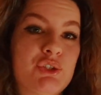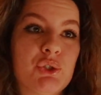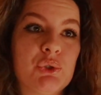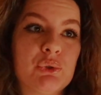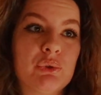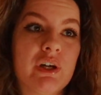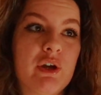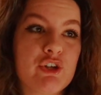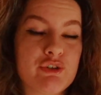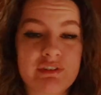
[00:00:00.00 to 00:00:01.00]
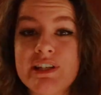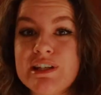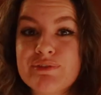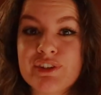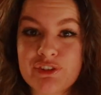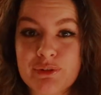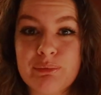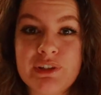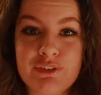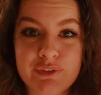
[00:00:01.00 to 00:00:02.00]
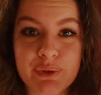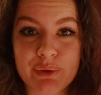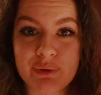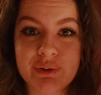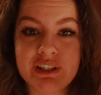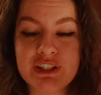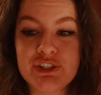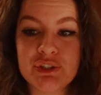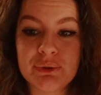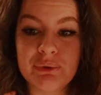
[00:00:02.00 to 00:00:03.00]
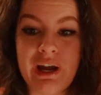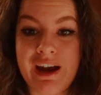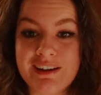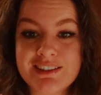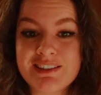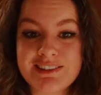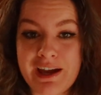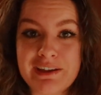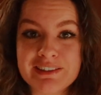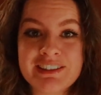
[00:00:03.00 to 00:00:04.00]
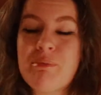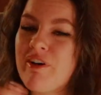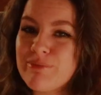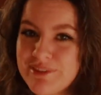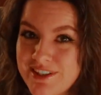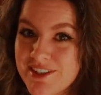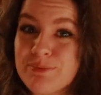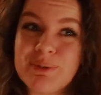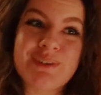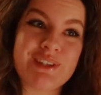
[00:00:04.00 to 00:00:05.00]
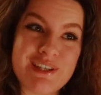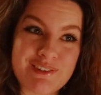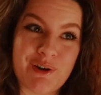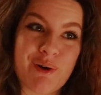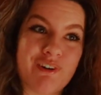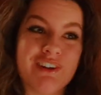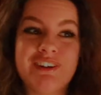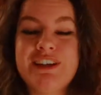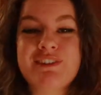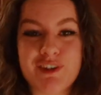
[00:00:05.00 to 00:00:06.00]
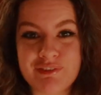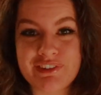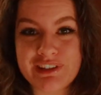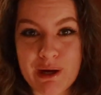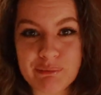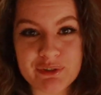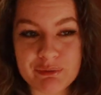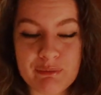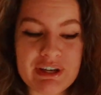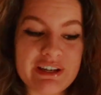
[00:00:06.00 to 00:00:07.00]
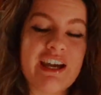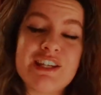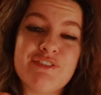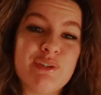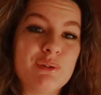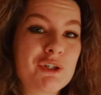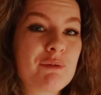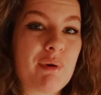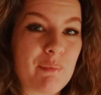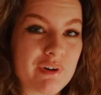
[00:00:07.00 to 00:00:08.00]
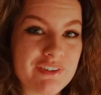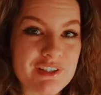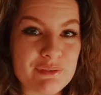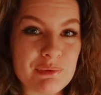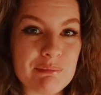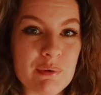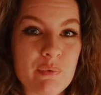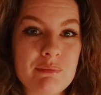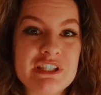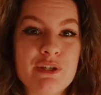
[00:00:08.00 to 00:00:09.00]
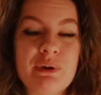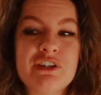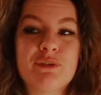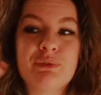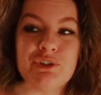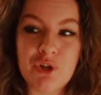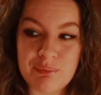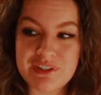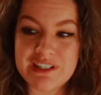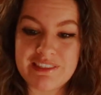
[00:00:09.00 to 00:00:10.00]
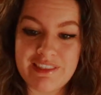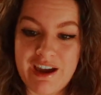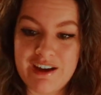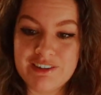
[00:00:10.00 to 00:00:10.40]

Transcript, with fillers: to grieve at somebody's funeral and to act sad. Apart from in this, because it is a horror, it's obviously amped up a bit. And if you look upon one of these weeping women, you end up adopting that